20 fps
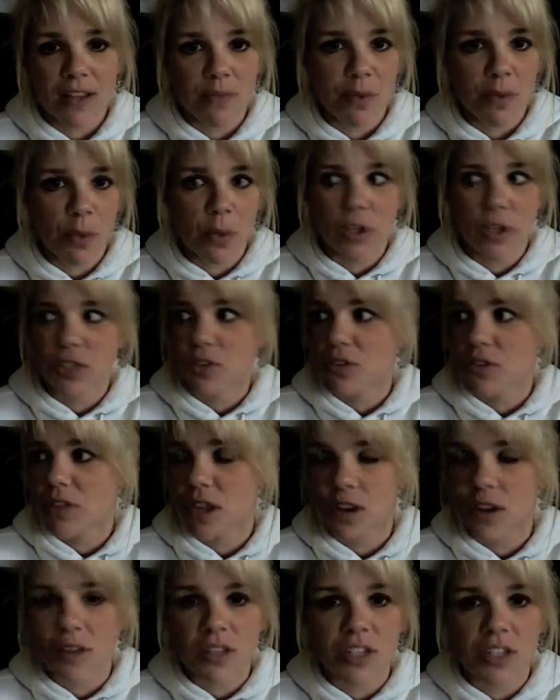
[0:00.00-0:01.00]
But when you're
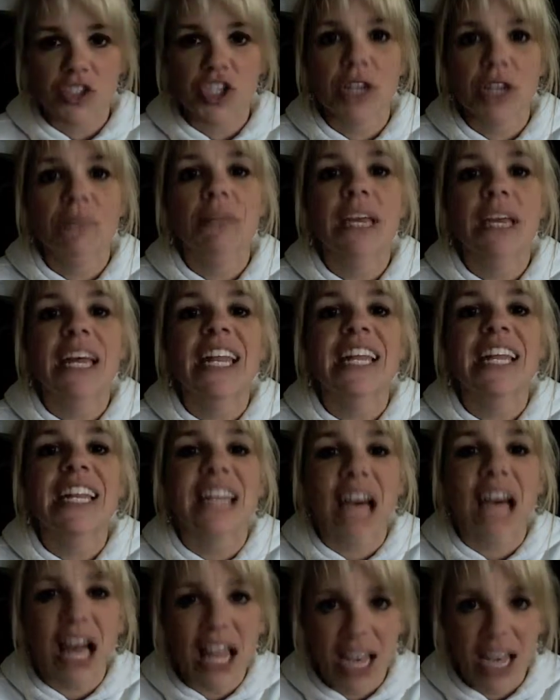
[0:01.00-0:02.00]
there in the gym, get it
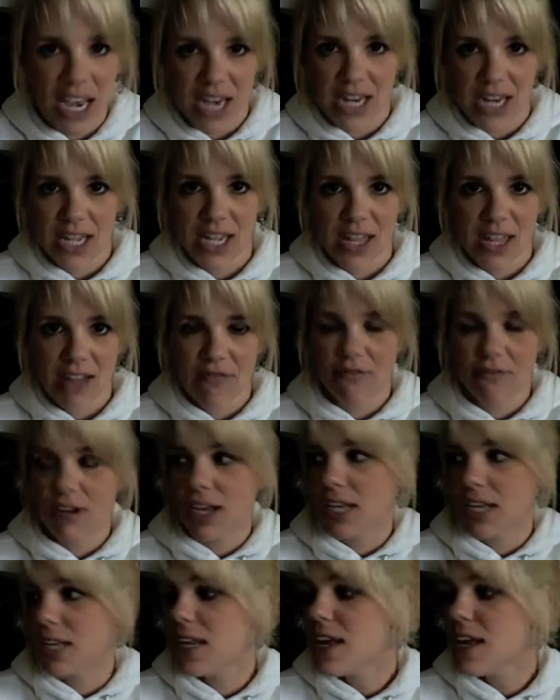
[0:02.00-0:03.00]
done,
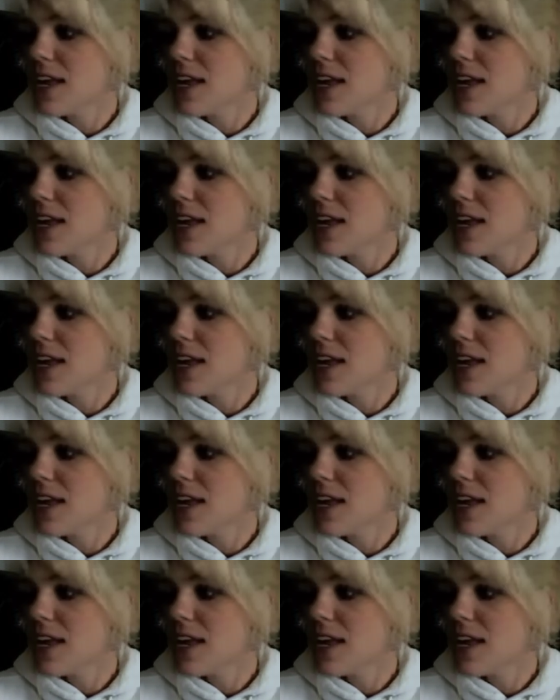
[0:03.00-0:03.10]
right?